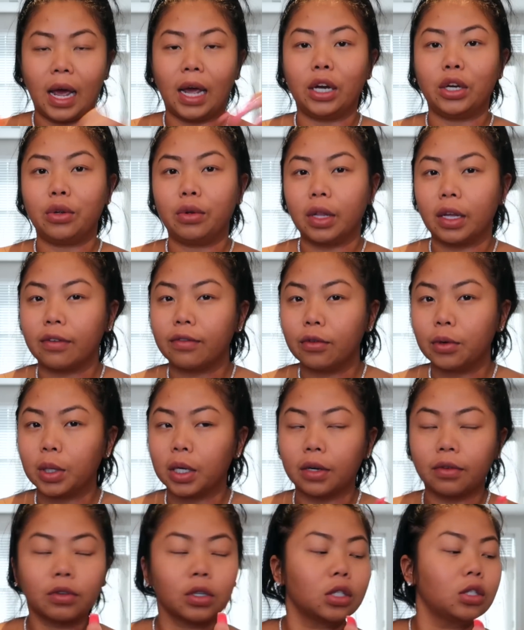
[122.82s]
I do like full
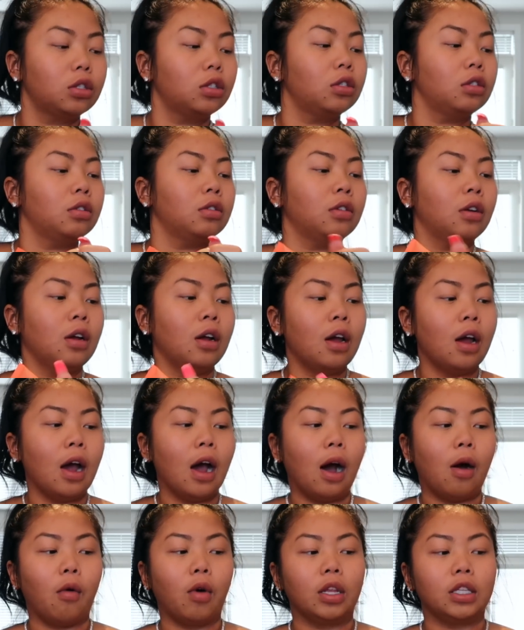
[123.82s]
coverage.
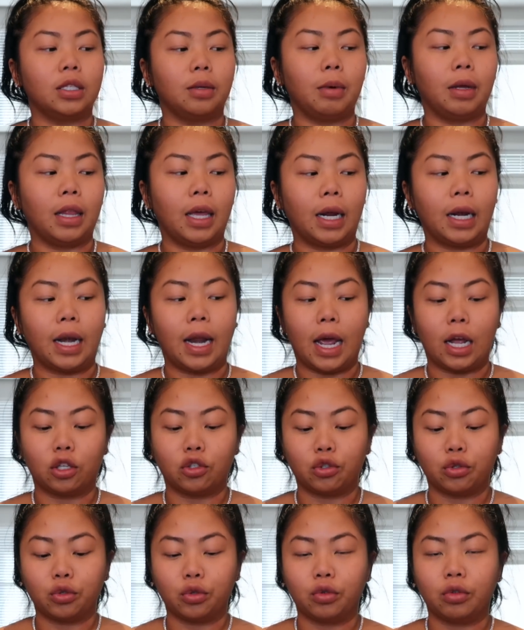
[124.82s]
I want it to be like
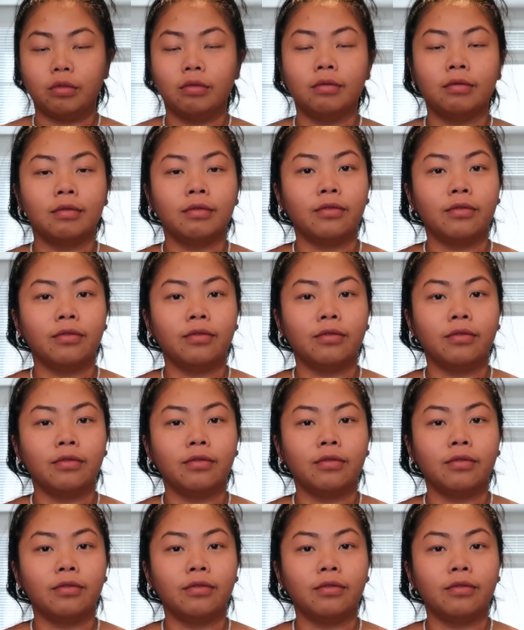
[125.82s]
natural